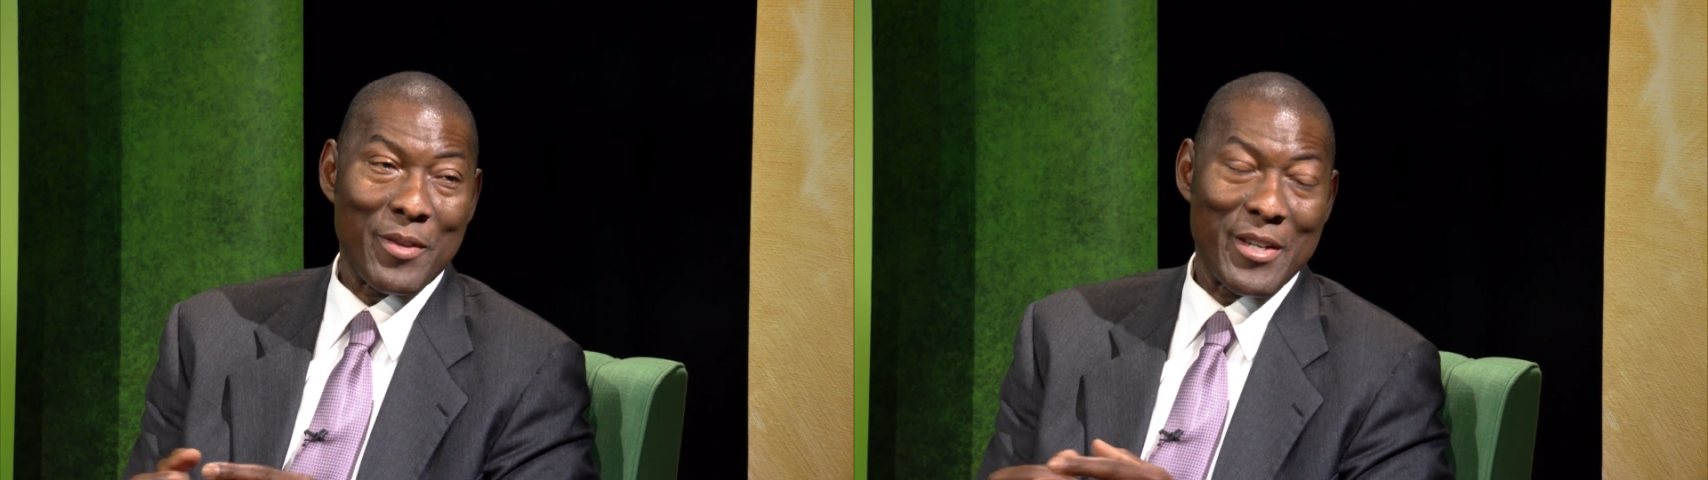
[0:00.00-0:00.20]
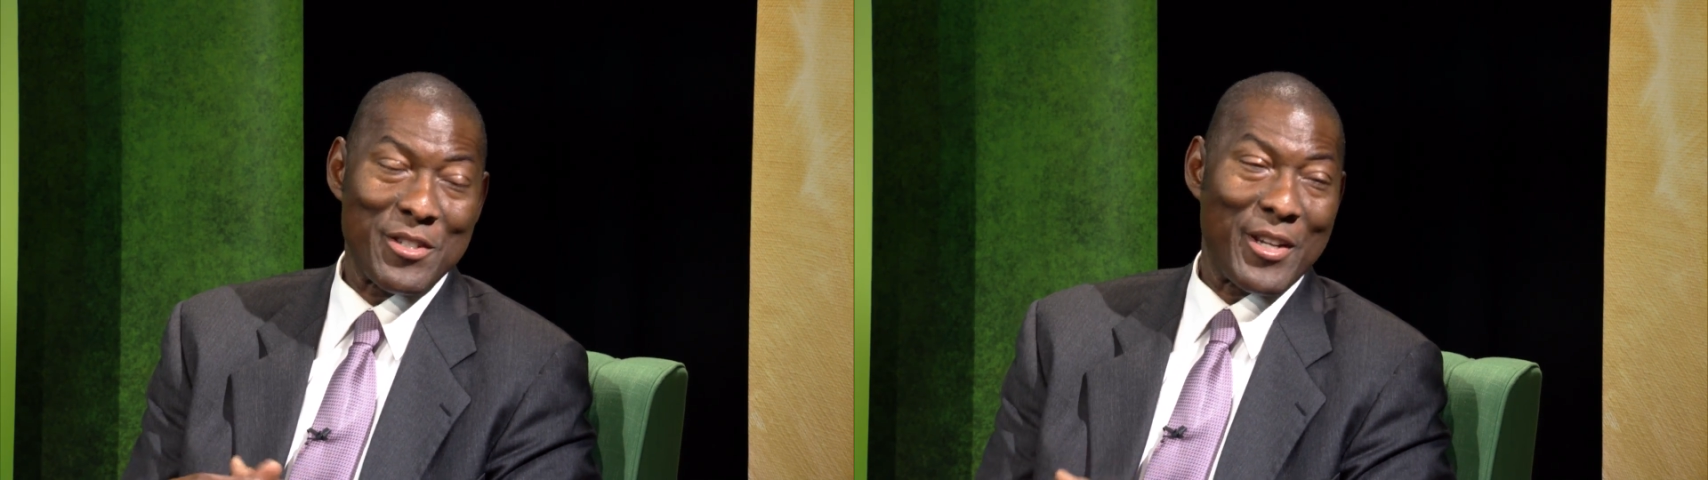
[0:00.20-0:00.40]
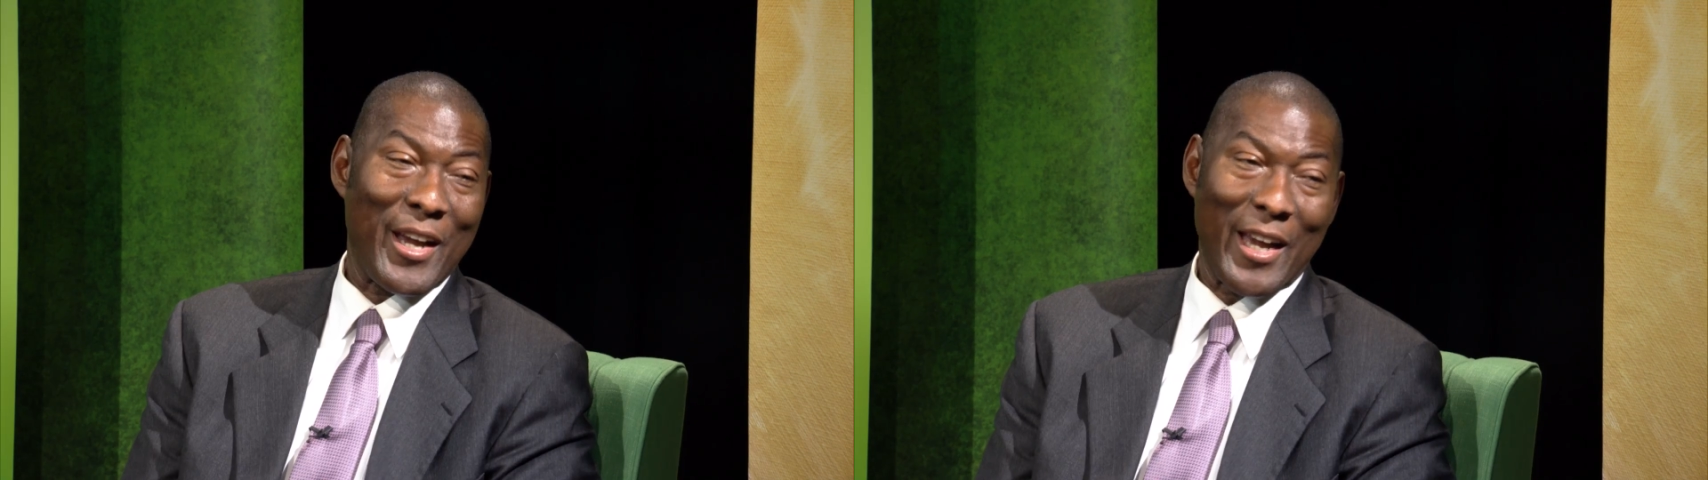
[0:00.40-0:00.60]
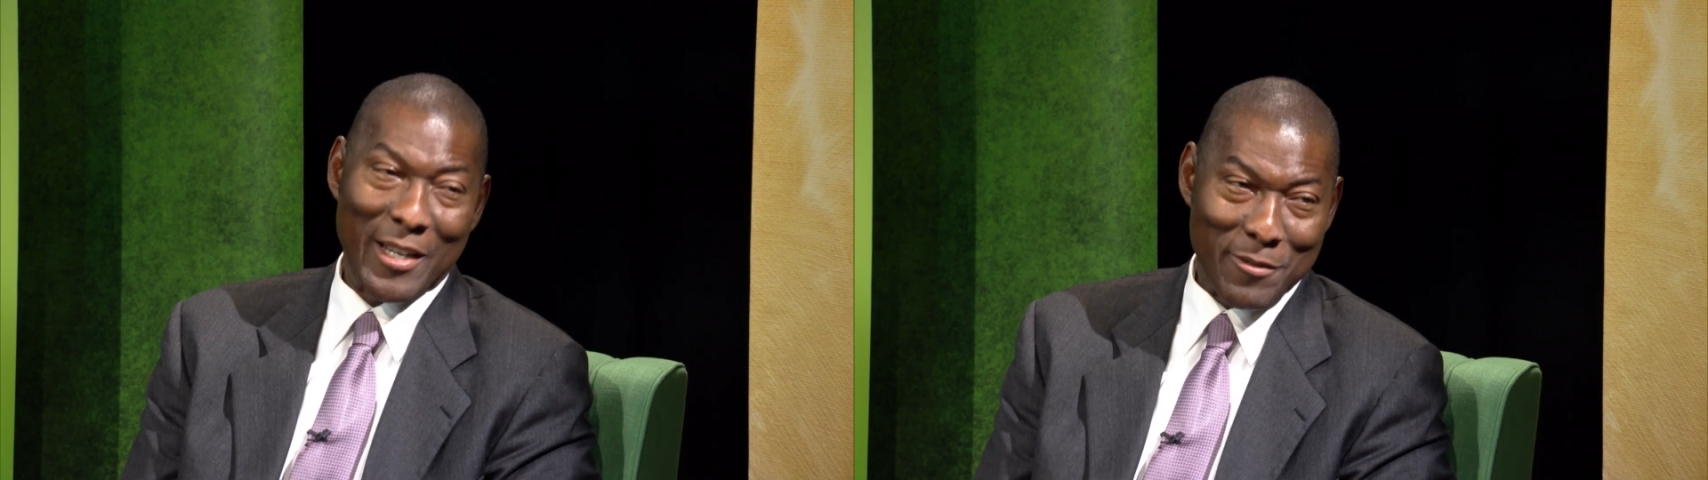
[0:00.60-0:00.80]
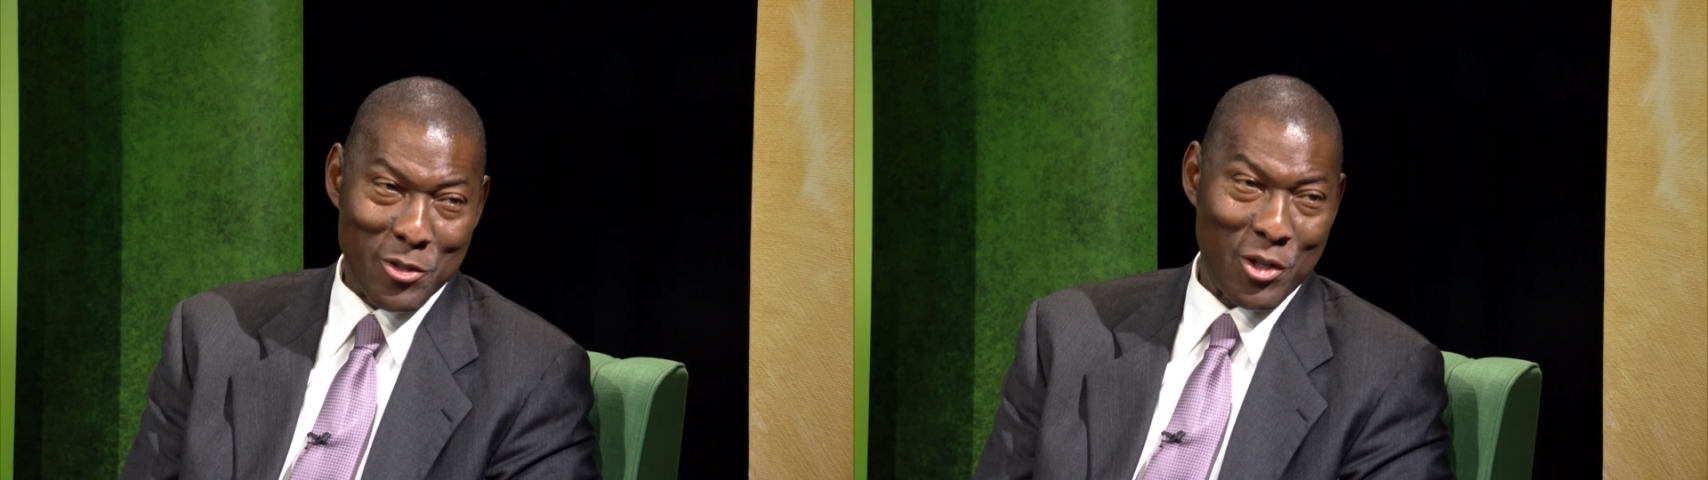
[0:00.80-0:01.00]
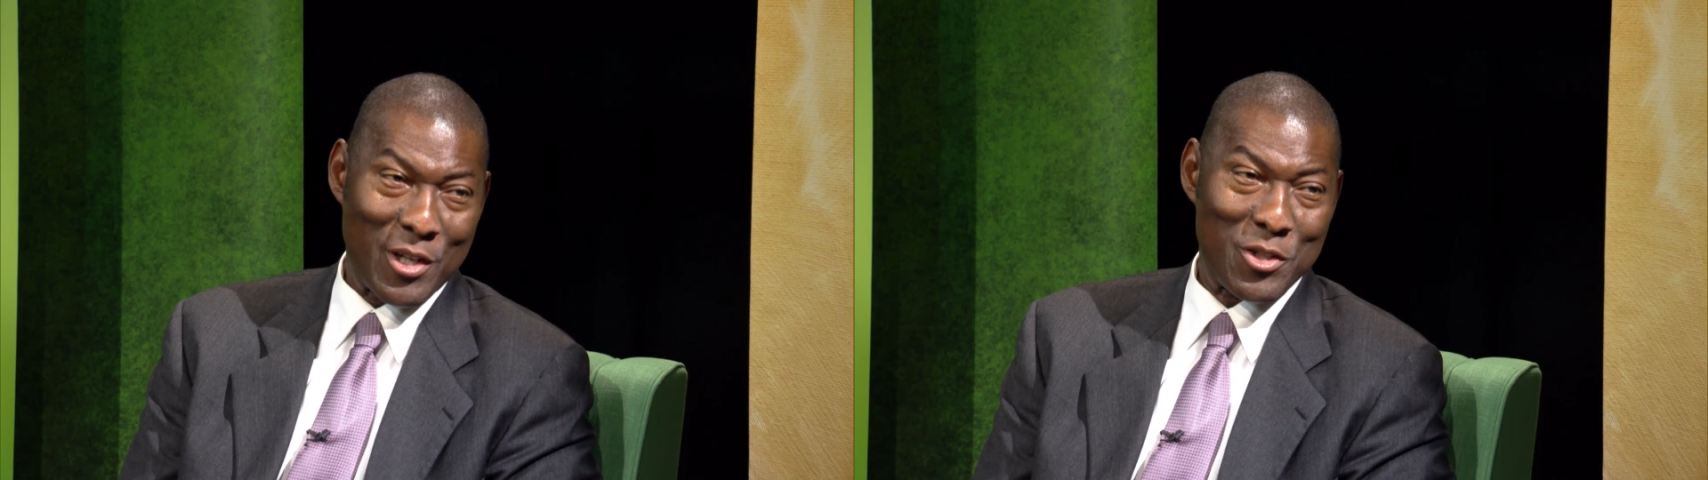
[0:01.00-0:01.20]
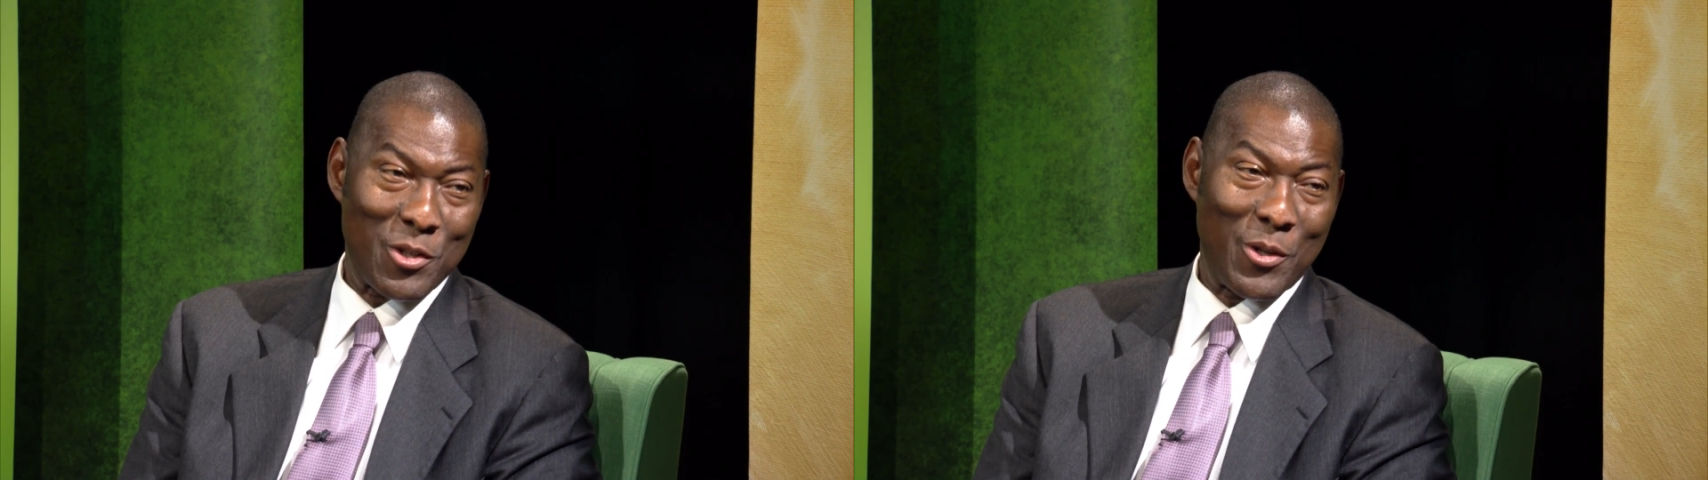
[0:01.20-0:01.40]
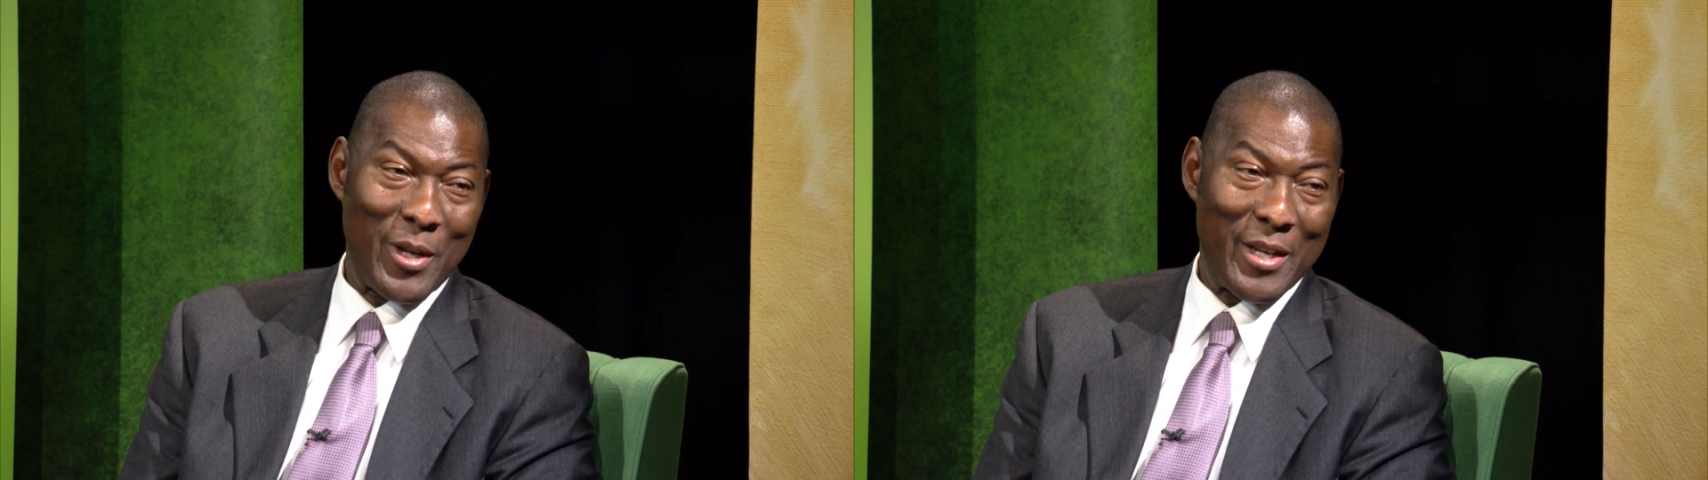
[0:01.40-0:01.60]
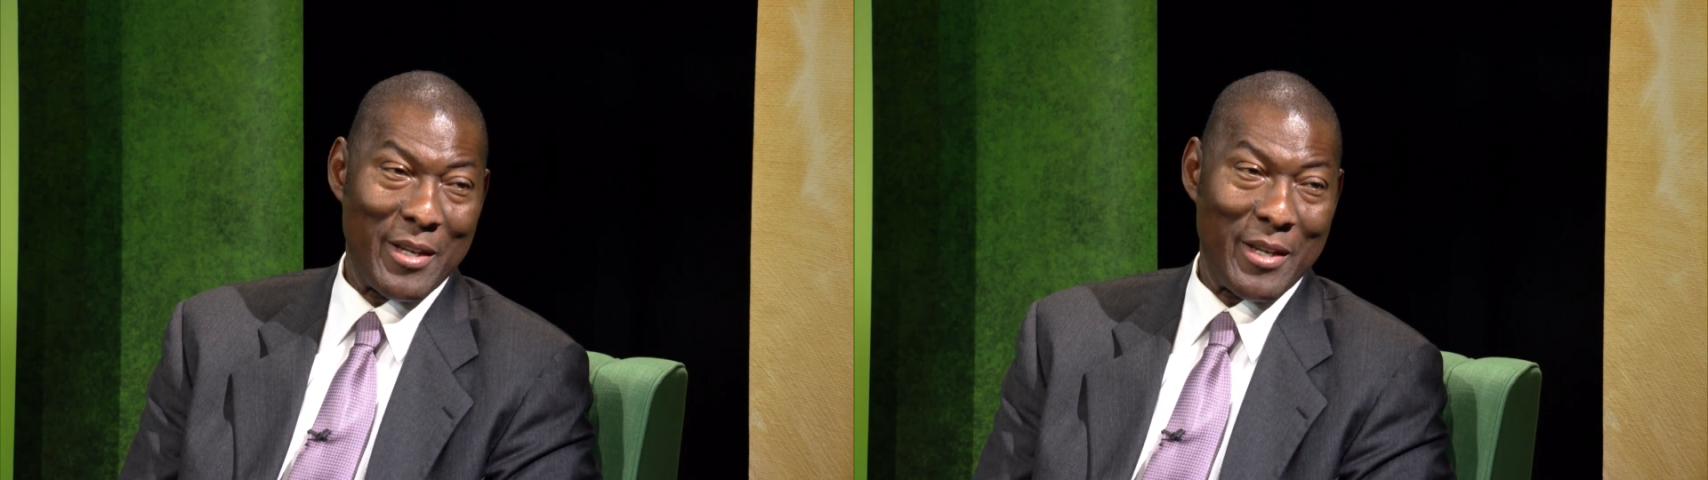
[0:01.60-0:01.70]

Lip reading: there's a heck of a chance you're going to